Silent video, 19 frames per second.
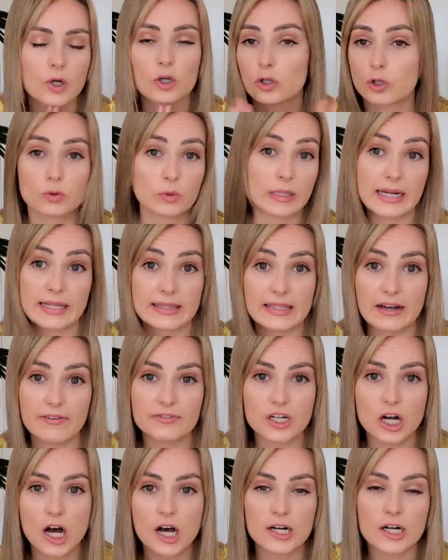Grand Theft
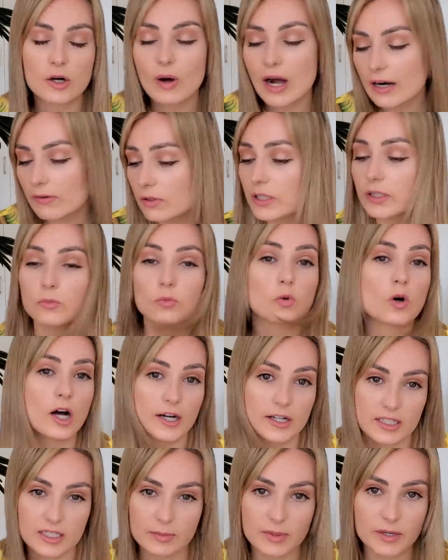Auto. I really
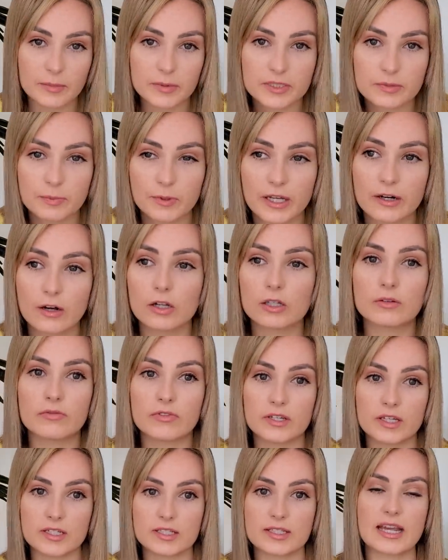wanted to be able to play all of
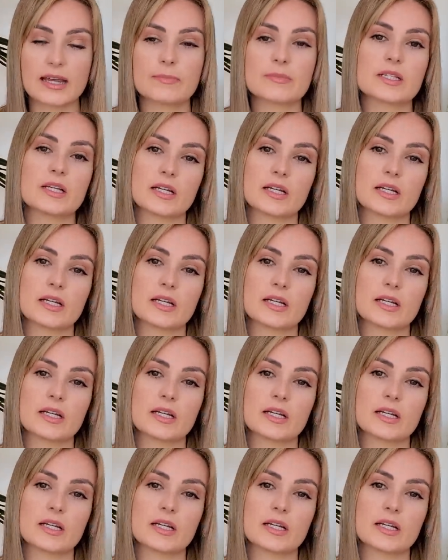these games.